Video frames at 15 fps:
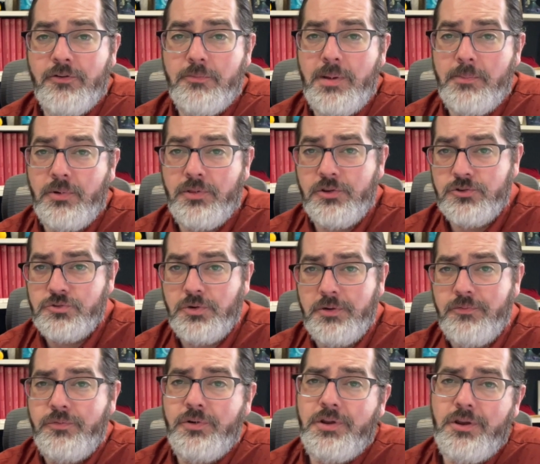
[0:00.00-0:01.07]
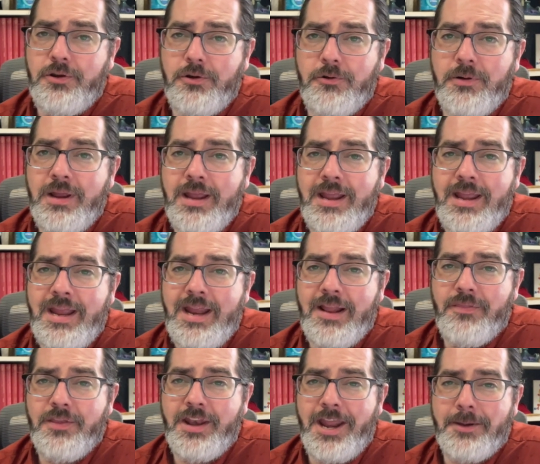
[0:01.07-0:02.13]
Remember, there's room for you
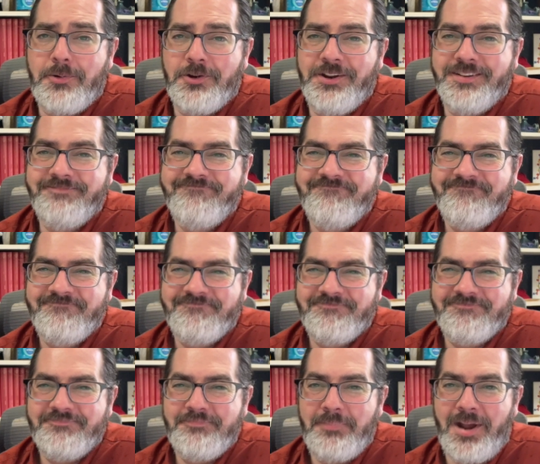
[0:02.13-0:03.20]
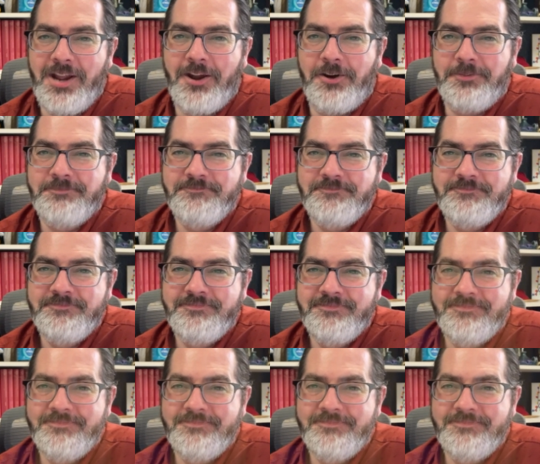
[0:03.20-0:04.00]
in the neighborhood. Bayern.